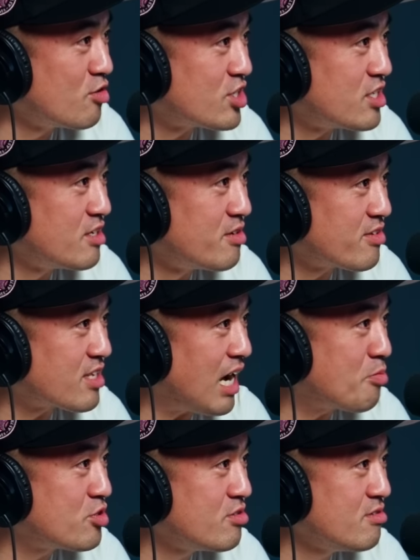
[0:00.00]
do? She
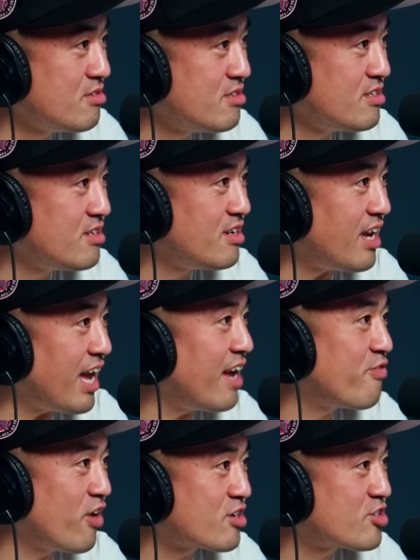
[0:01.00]
topped you. Yeah.
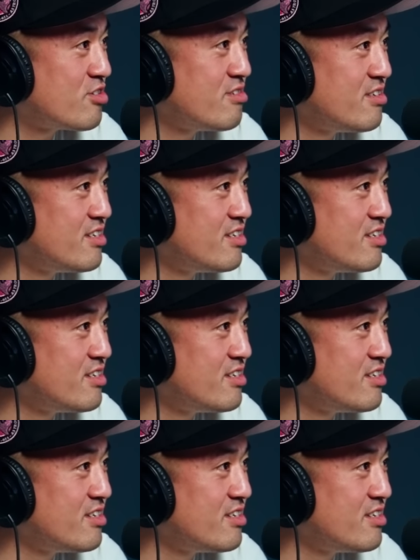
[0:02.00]
And fucked you.